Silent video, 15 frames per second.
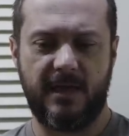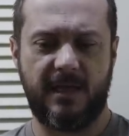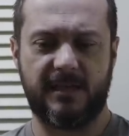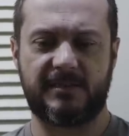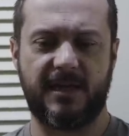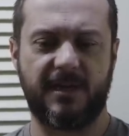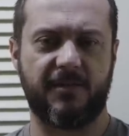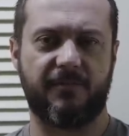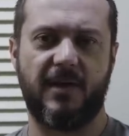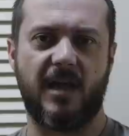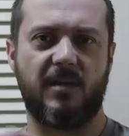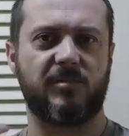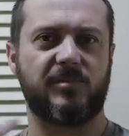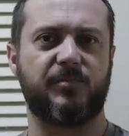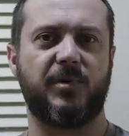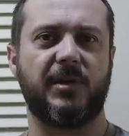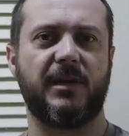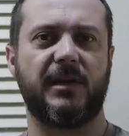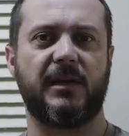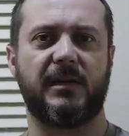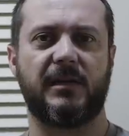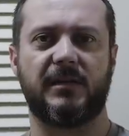And take your valuables, put
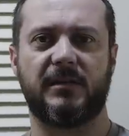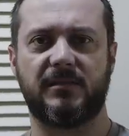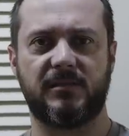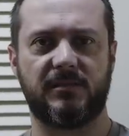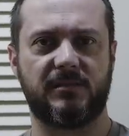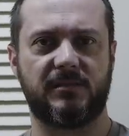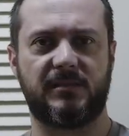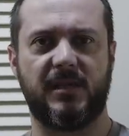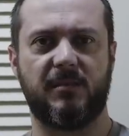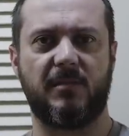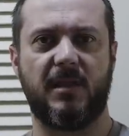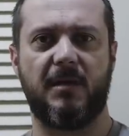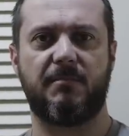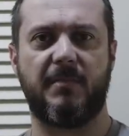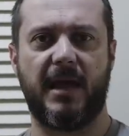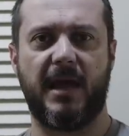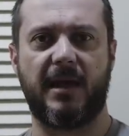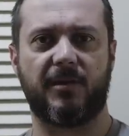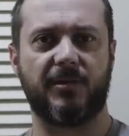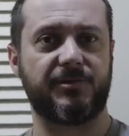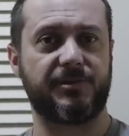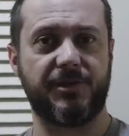it in a Ziploc
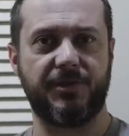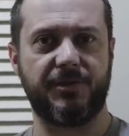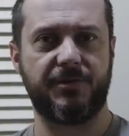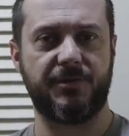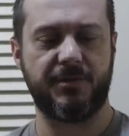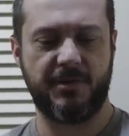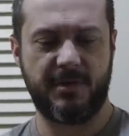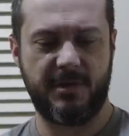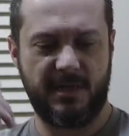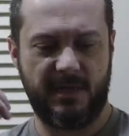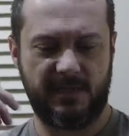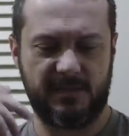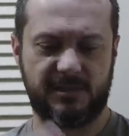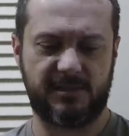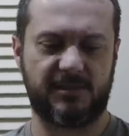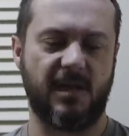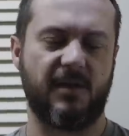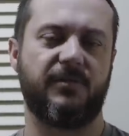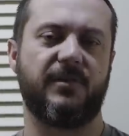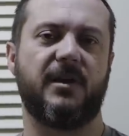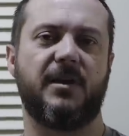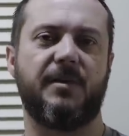bag or two, and just
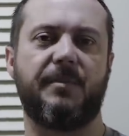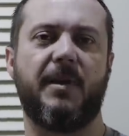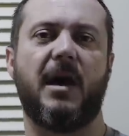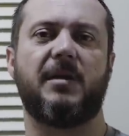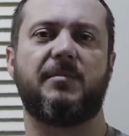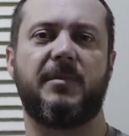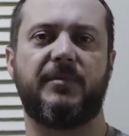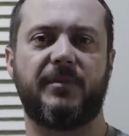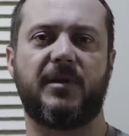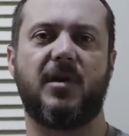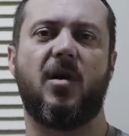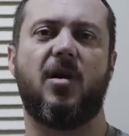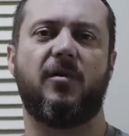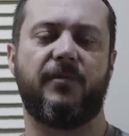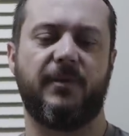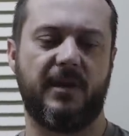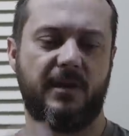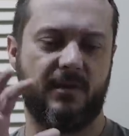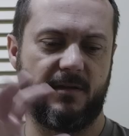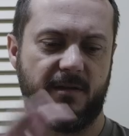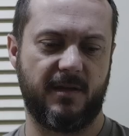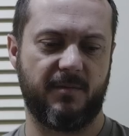stuff it in the bottom of the
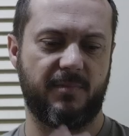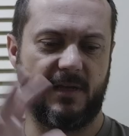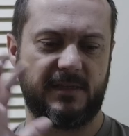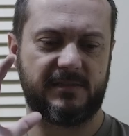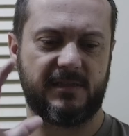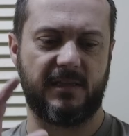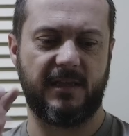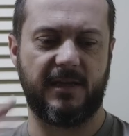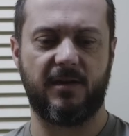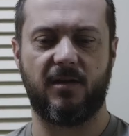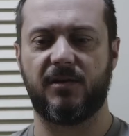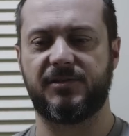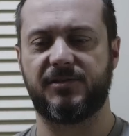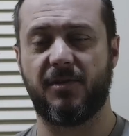coffee and place a lid on it.